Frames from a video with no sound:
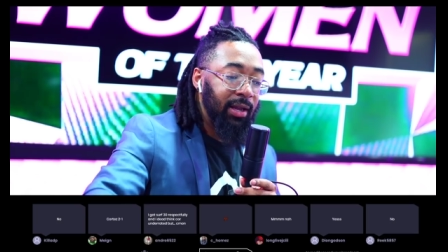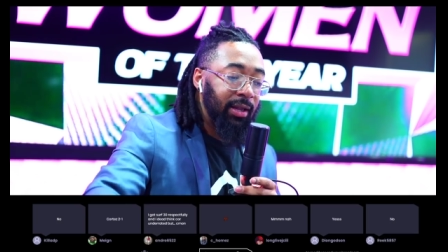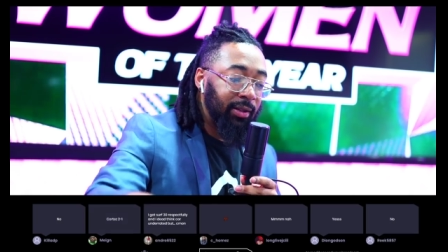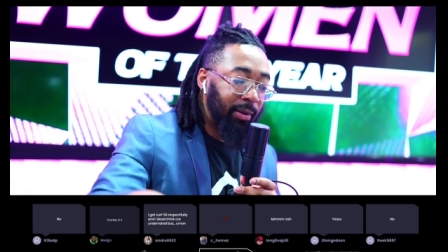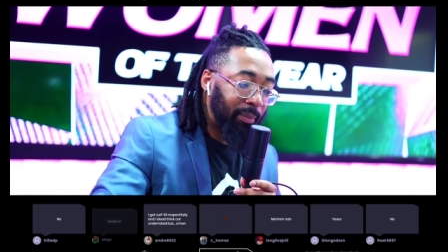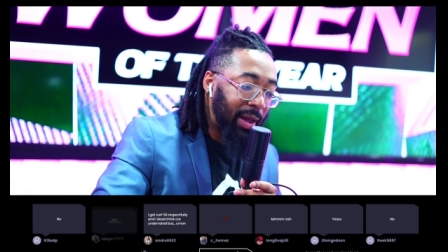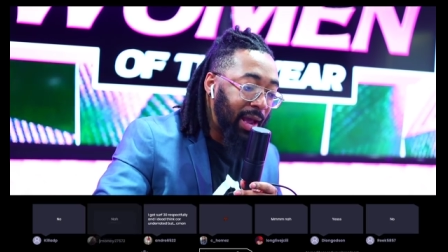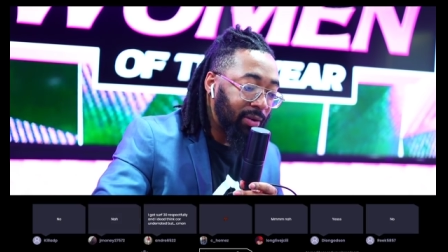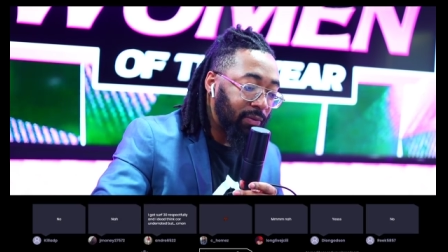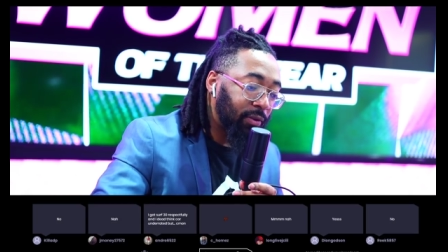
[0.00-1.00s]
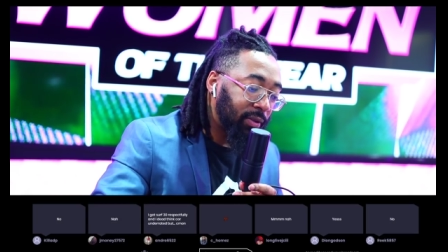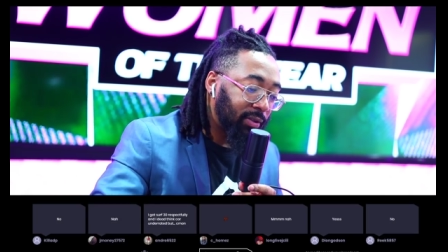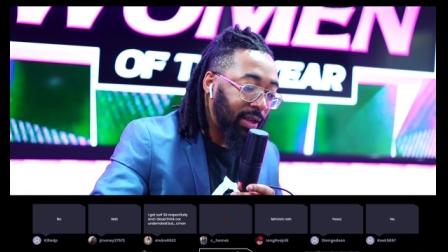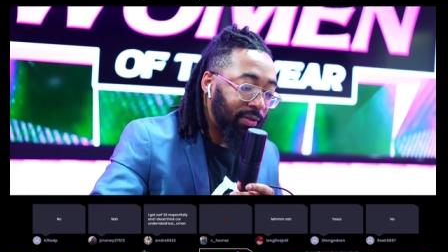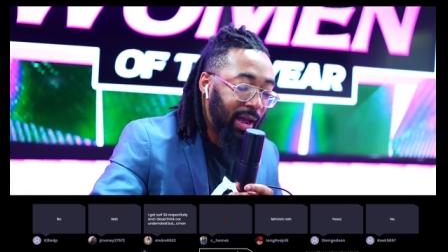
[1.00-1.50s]
the back and forth that
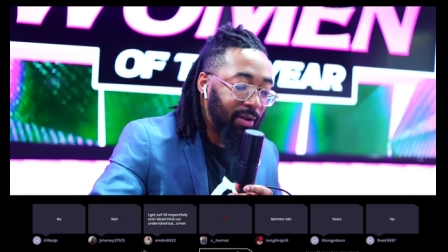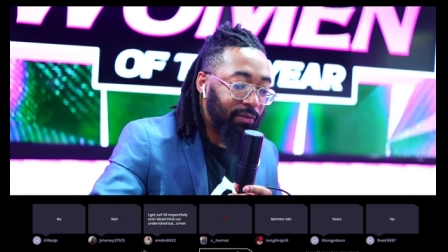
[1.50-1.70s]
they've had for